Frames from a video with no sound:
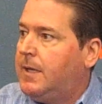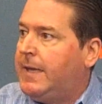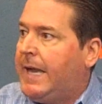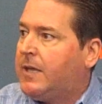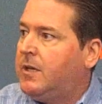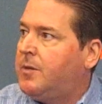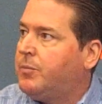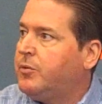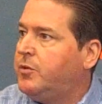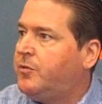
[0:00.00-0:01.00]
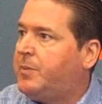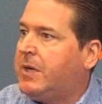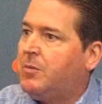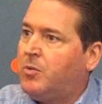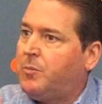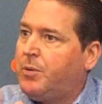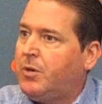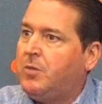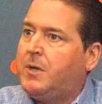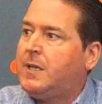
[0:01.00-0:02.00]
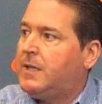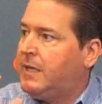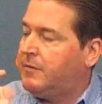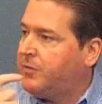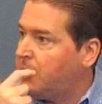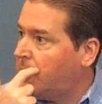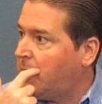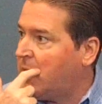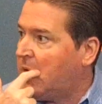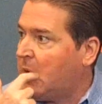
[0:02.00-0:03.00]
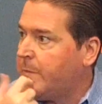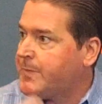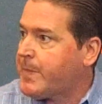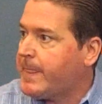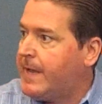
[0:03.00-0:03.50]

that could improve Paramore permanently and for the long haul.